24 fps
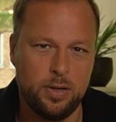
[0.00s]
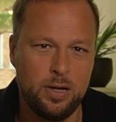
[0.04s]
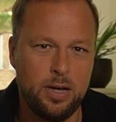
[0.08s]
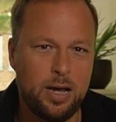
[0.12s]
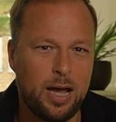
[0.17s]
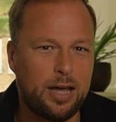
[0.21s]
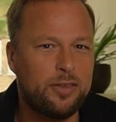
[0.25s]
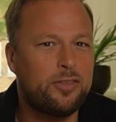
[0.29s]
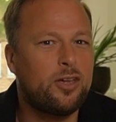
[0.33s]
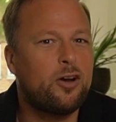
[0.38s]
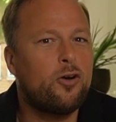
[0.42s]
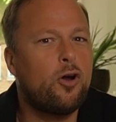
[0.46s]

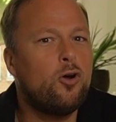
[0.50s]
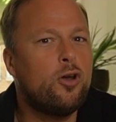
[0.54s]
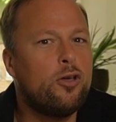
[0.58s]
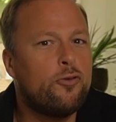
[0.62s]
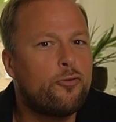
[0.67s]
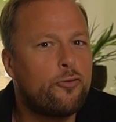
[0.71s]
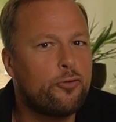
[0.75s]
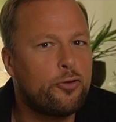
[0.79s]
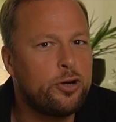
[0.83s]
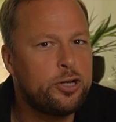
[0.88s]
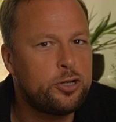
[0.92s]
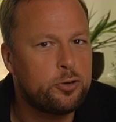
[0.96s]
And there are only
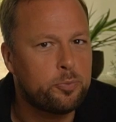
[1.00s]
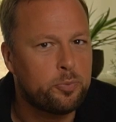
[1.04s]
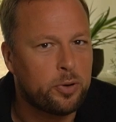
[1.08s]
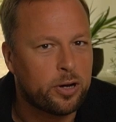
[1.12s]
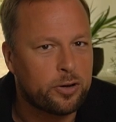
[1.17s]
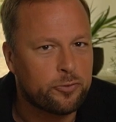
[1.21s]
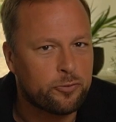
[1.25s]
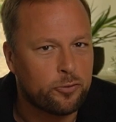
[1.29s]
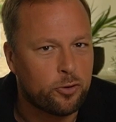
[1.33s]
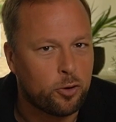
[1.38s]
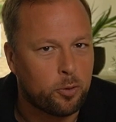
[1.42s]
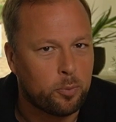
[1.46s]
3 to pick
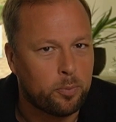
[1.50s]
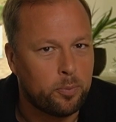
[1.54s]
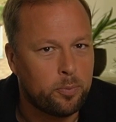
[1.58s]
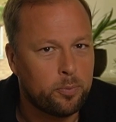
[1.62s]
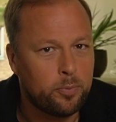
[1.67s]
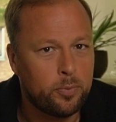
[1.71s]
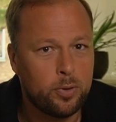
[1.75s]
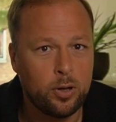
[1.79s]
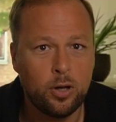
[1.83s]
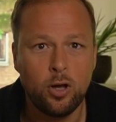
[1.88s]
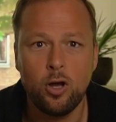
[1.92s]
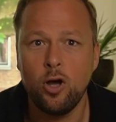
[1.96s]
from.
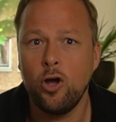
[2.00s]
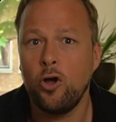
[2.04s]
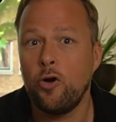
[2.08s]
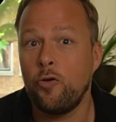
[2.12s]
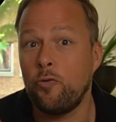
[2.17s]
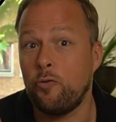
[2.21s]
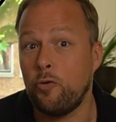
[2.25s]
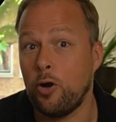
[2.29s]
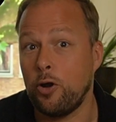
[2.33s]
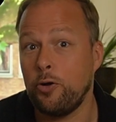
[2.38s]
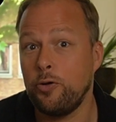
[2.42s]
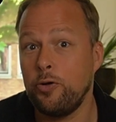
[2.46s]

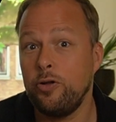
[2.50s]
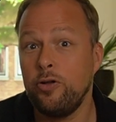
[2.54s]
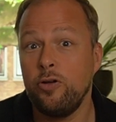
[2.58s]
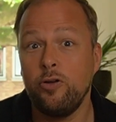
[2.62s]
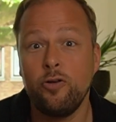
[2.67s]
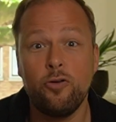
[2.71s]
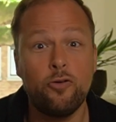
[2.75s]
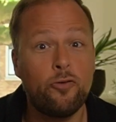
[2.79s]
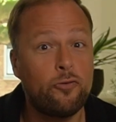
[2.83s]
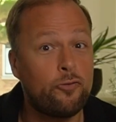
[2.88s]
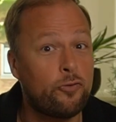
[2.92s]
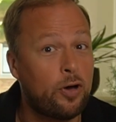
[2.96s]
Run,
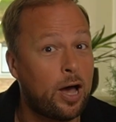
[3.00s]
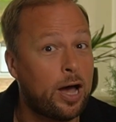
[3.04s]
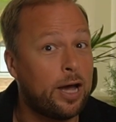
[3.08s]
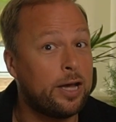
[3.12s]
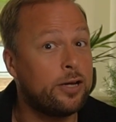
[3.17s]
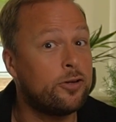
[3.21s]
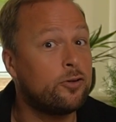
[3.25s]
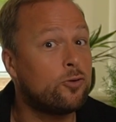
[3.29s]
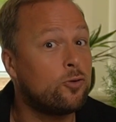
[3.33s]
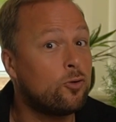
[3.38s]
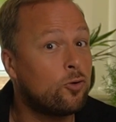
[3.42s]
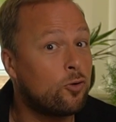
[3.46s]
fight,
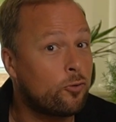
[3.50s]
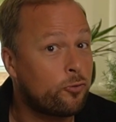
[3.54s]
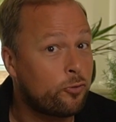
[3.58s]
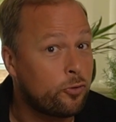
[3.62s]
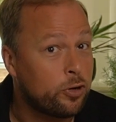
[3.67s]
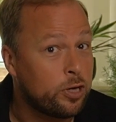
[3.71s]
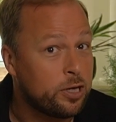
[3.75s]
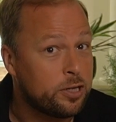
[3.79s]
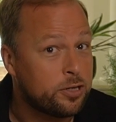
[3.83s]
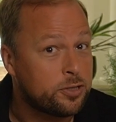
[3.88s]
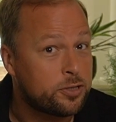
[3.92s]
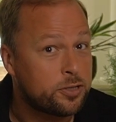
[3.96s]
or
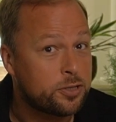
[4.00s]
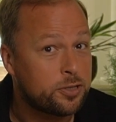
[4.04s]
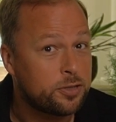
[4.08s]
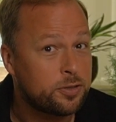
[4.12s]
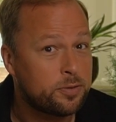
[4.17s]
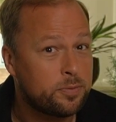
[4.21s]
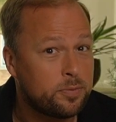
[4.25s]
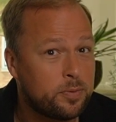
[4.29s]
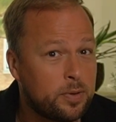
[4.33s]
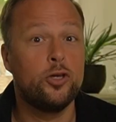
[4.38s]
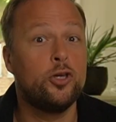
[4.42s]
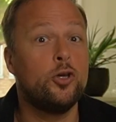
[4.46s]
freeze.
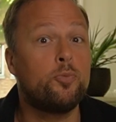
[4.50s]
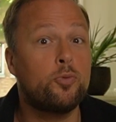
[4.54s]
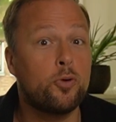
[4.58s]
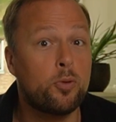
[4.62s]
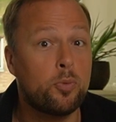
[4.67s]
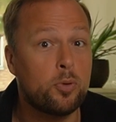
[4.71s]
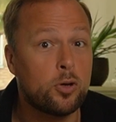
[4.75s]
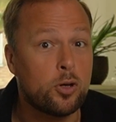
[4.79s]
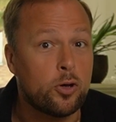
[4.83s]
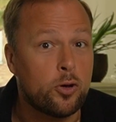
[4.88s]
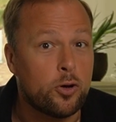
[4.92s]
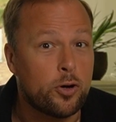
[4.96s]
You
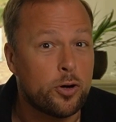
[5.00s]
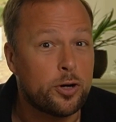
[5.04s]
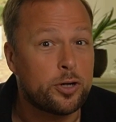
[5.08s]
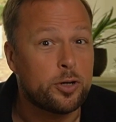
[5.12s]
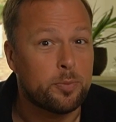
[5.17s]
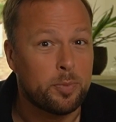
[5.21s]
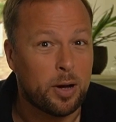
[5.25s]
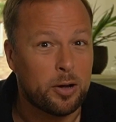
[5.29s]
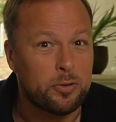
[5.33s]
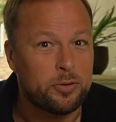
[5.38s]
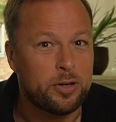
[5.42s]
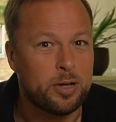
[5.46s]
probably heard
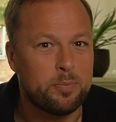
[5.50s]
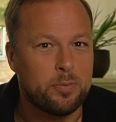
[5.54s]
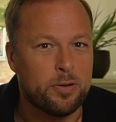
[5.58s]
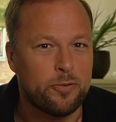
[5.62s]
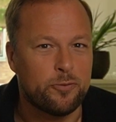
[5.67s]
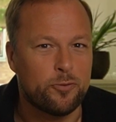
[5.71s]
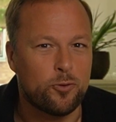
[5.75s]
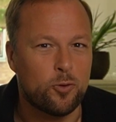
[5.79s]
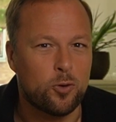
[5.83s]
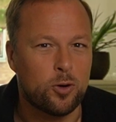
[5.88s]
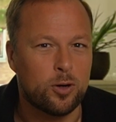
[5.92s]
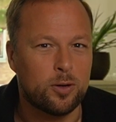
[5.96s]
about them
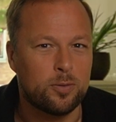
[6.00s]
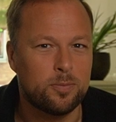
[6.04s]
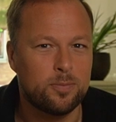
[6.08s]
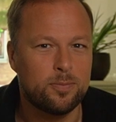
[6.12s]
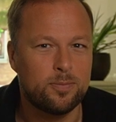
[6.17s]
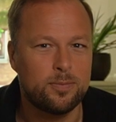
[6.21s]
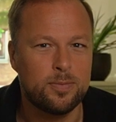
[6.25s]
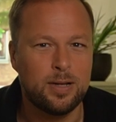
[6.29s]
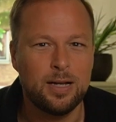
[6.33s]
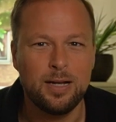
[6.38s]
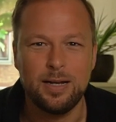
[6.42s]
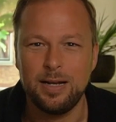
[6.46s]
before.
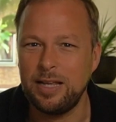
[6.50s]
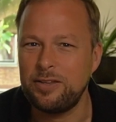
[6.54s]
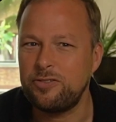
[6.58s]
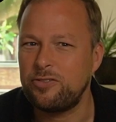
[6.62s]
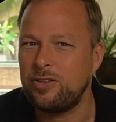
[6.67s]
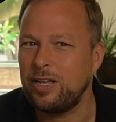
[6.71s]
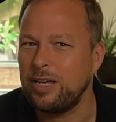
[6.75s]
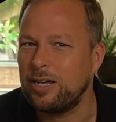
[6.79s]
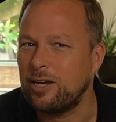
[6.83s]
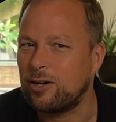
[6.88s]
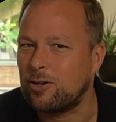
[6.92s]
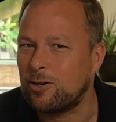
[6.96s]
Let's
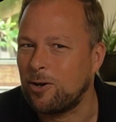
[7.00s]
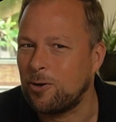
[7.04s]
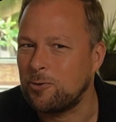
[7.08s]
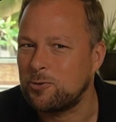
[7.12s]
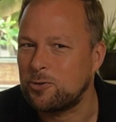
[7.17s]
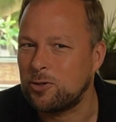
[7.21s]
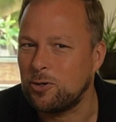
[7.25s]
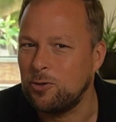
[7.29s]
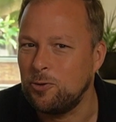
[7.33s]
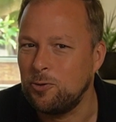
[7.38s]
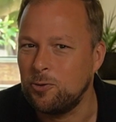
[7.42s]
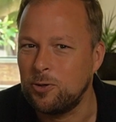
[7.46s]
take a
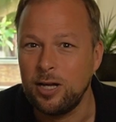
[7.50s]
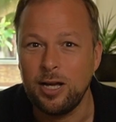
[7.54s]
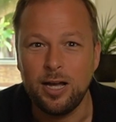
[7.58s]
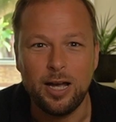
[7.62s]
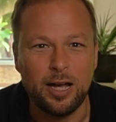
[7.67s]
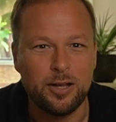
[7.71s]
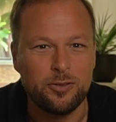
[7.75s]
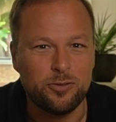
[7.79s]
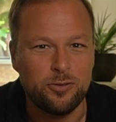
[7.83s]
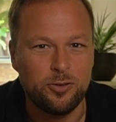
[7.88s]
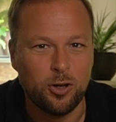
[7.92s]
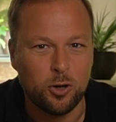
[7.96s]
closer look
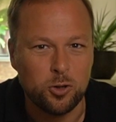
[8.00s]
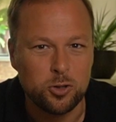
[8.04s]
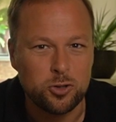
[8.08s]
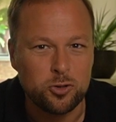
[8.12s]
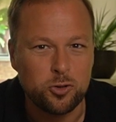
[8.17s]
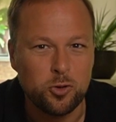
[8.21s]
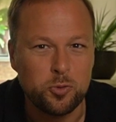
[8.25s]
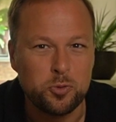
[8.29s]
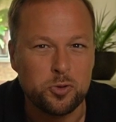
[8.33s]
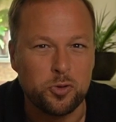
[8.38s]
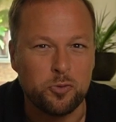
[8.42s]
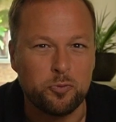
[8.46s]
at those
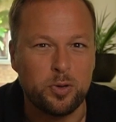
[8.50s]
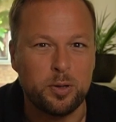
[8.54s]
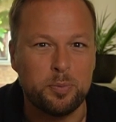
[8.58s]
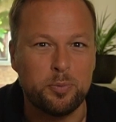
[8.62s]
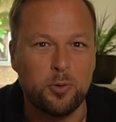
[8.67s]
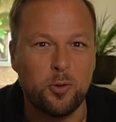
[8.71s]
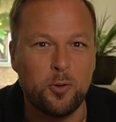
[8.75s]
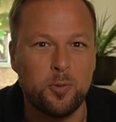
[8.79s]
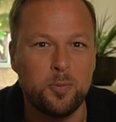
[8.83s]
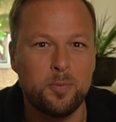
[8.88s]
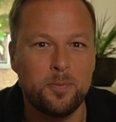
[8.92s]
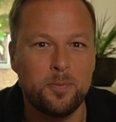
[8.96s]
groups of people.